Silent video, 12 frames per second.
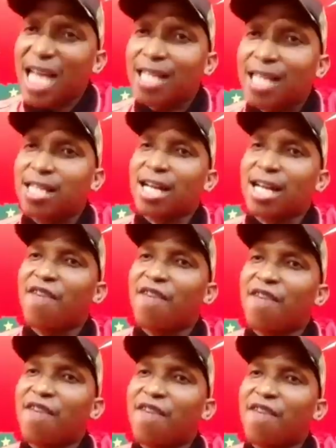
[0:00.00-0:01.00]
government
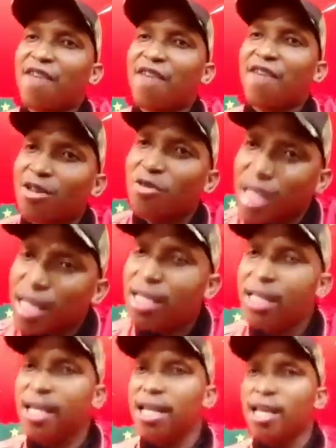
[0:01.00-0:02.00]
in a
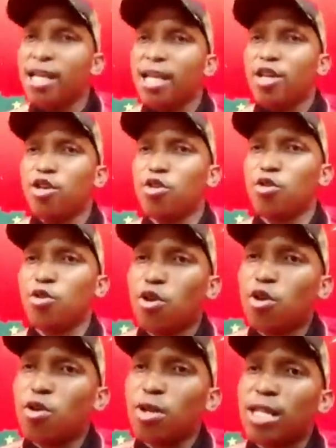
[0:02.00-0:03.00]
You
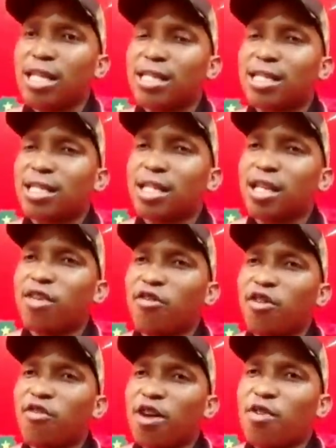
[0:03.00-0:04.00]
know, this,
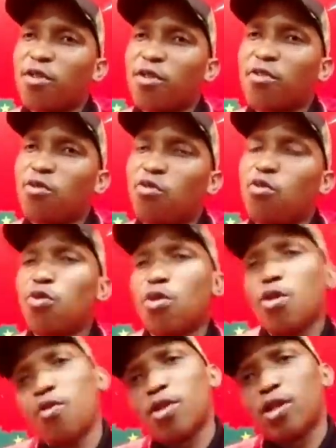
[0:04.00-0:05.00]
if I
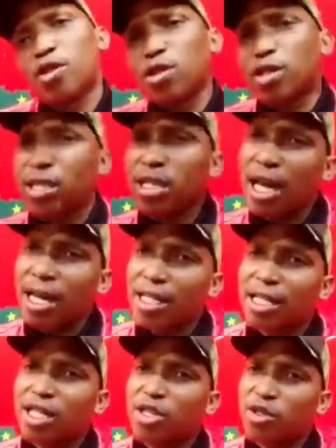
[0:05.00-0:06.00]
were to narrate
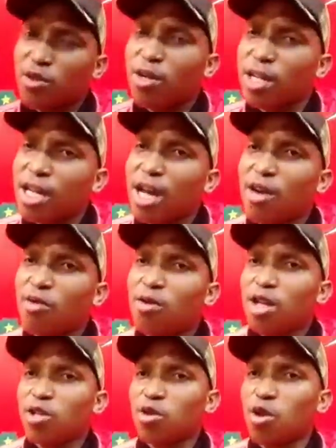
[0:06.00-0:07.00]
a story now
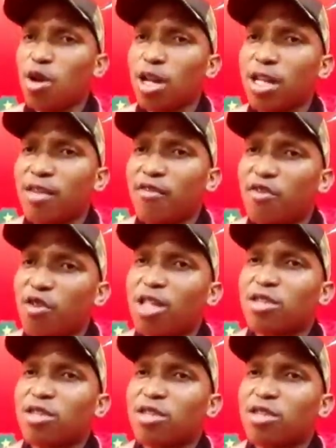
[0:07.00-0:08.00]
to all the
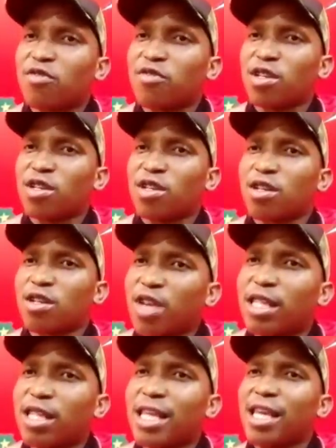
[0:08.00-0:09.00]
viewers of South Africa, the
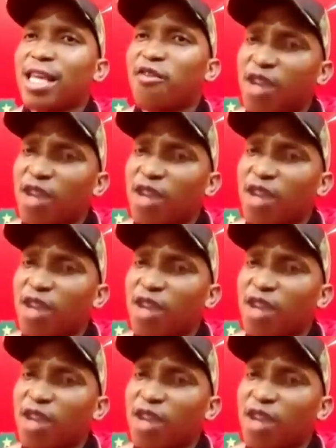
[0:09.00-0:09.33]
EFF